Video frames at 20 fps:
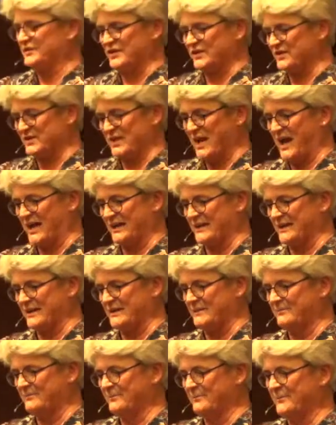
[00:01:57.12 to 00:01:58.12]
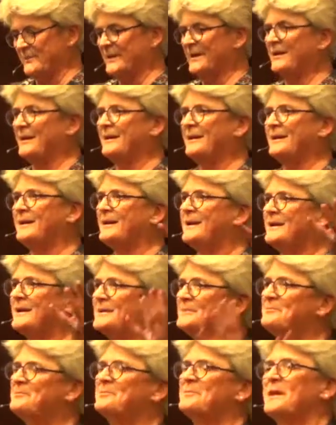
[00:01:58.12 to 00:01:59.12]
society.
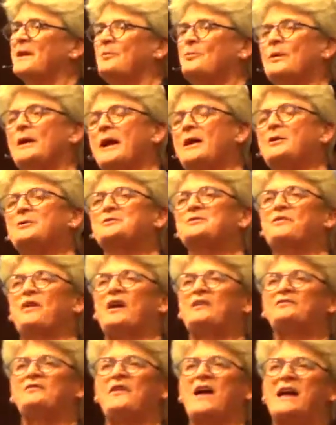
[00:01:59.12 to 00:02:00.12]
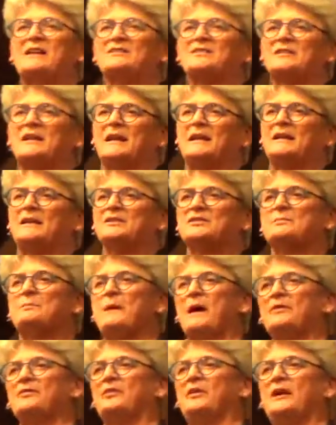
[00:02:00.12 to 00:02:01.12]
What I always find fascinating is
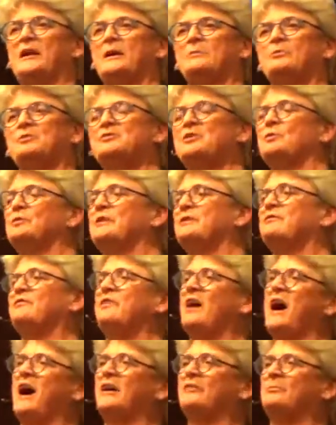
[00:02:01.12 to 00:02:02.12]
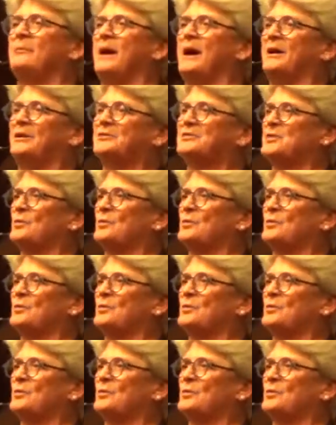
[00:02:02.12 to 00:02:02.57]
Bethlehem was only 5 miles